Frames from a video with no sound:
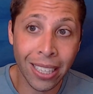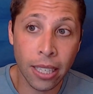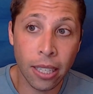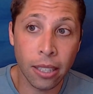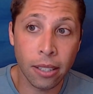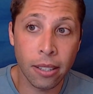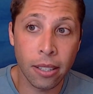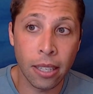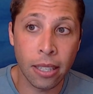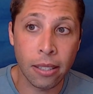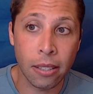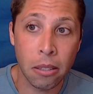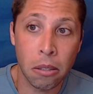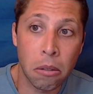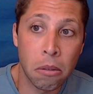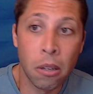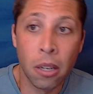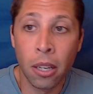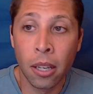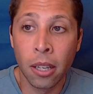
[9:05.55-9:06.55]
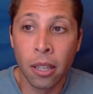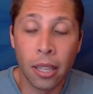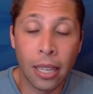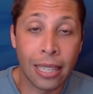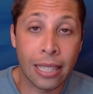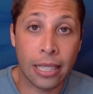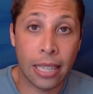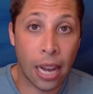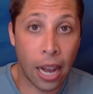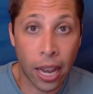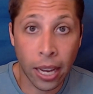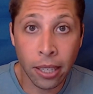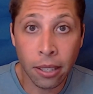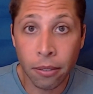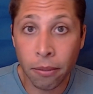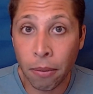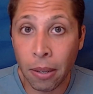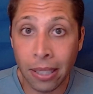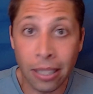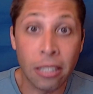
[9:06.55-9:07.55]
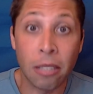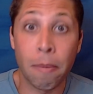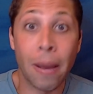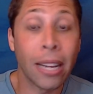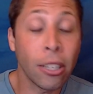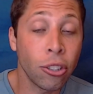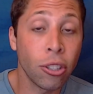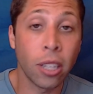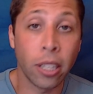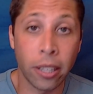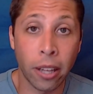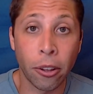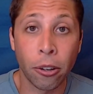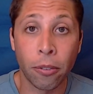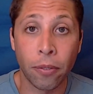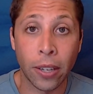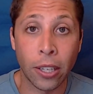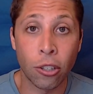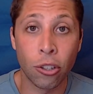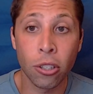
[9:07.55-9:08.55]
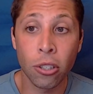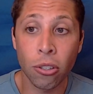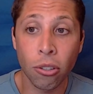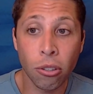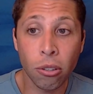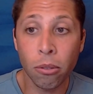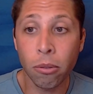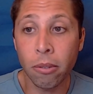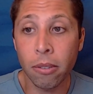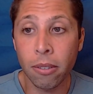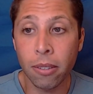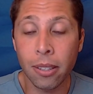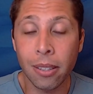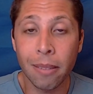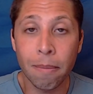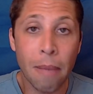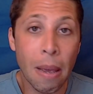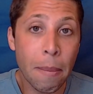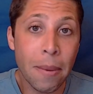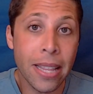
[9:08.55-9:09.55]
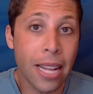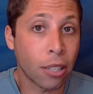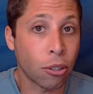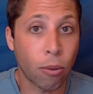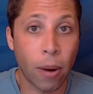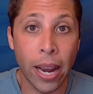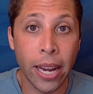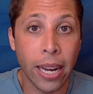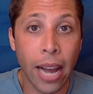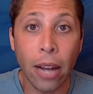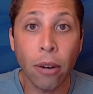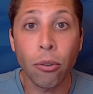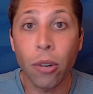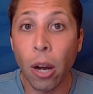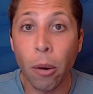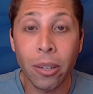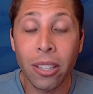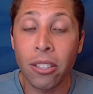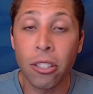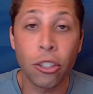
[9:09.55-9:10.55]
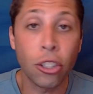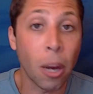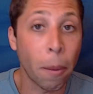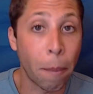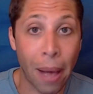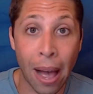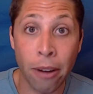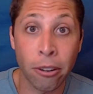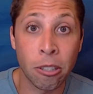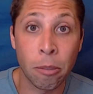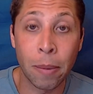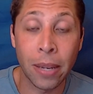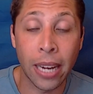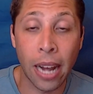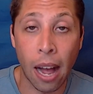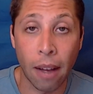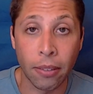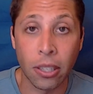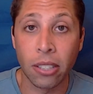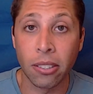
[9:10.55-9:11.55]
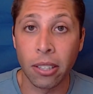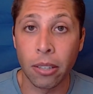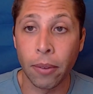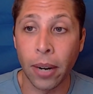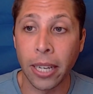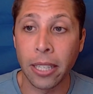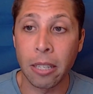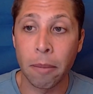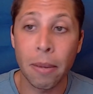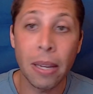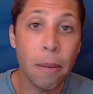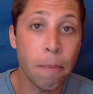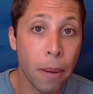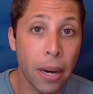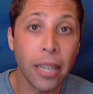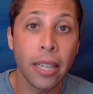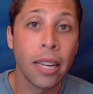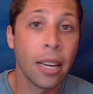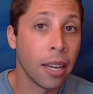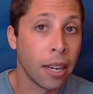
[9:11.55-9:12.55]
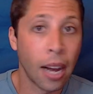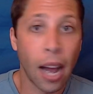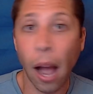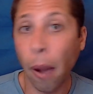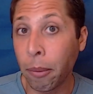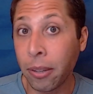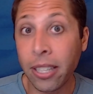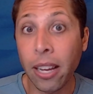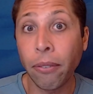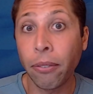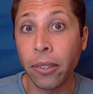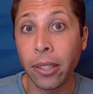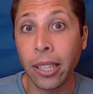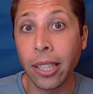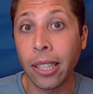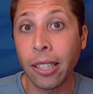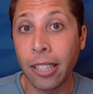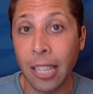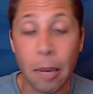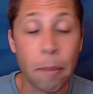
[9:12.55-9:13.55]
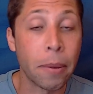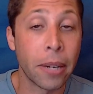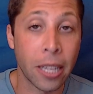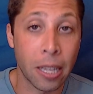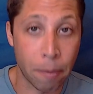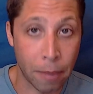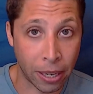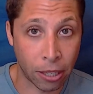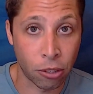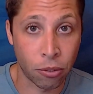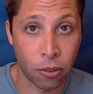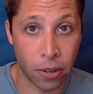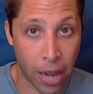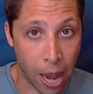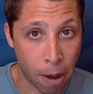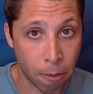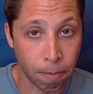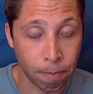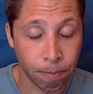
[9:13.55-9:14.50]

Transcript: It, it's it's kind of at least mentioning the other finches, so maybe that's right. I don't know. It doesn't jump out as being obviously right to me, but I would definitely keep it in the mix for now.